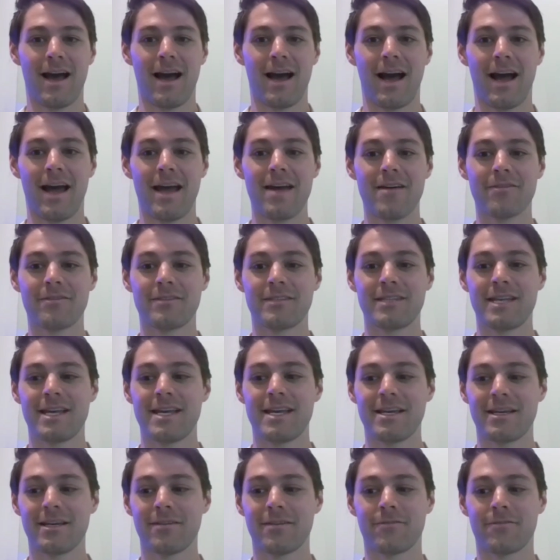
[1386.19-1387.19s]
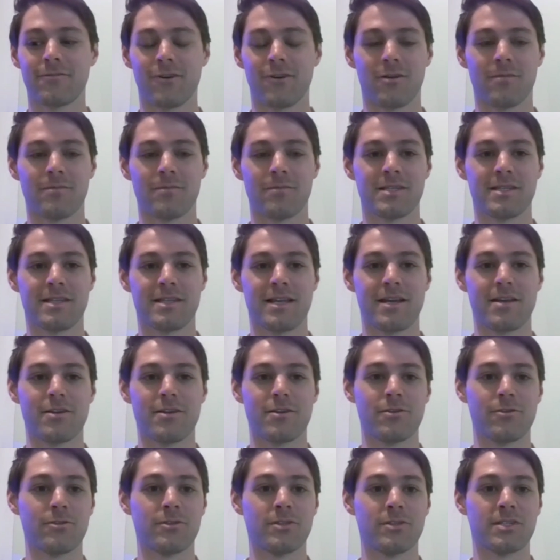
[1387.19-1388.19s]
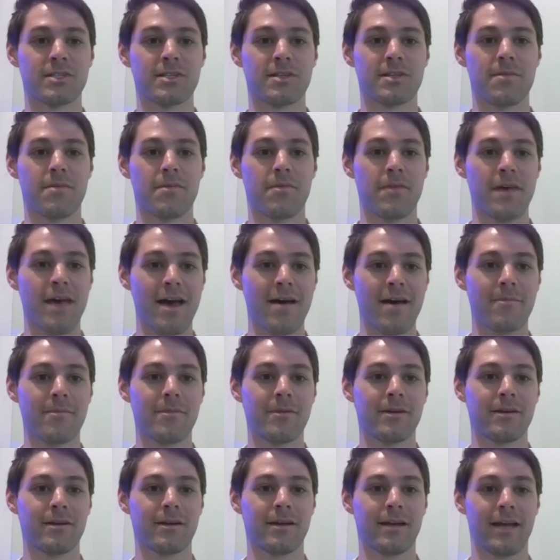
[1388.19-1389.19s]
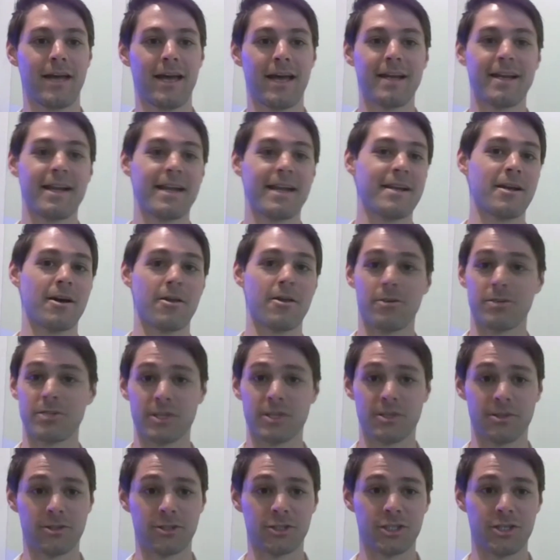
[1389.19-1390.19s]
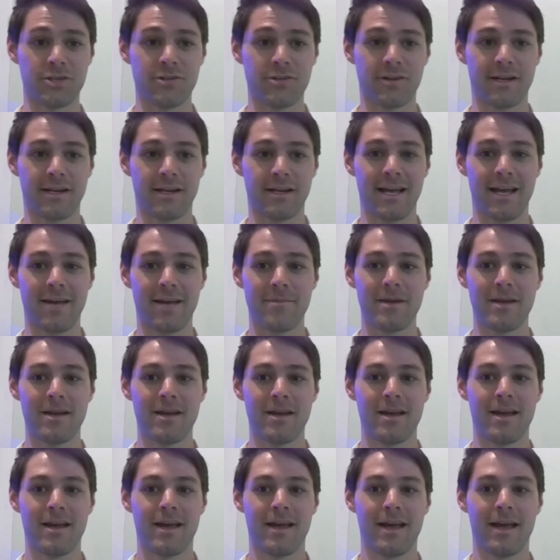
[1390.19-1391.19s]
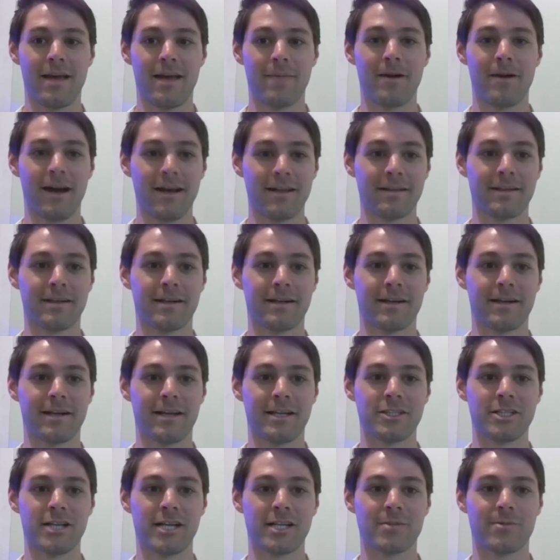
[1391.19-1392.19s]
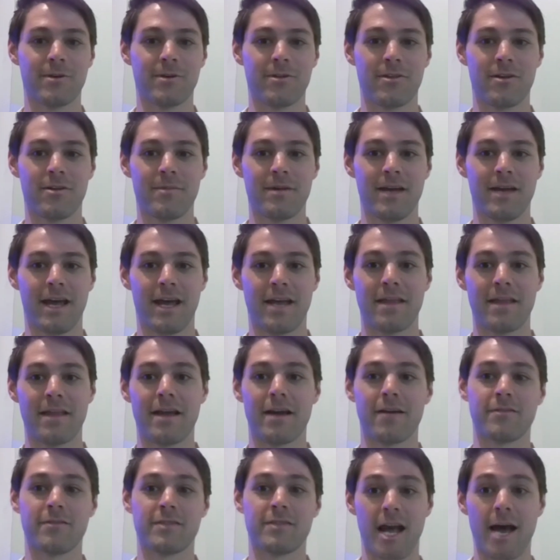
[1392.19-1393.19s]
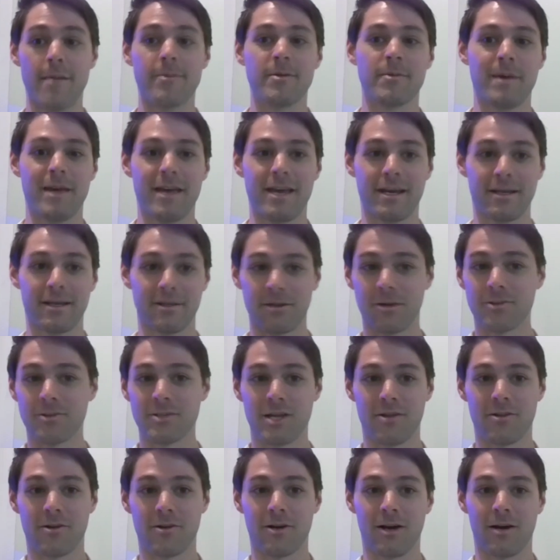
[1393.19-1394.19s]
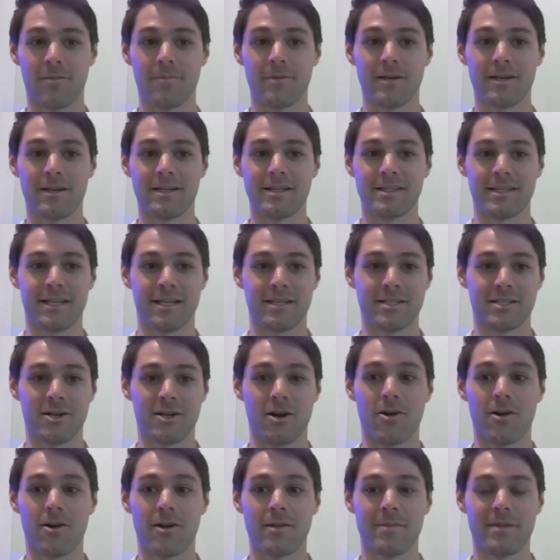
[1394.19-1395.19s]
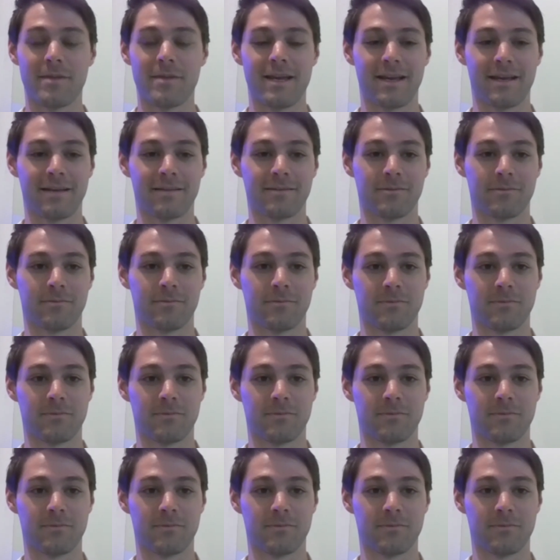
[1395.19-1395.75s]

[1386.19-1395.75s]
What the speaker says: I have taken firms that used them and any other solution you can name, piloted Ajax with them, and they have stopped paying those other companies and started being,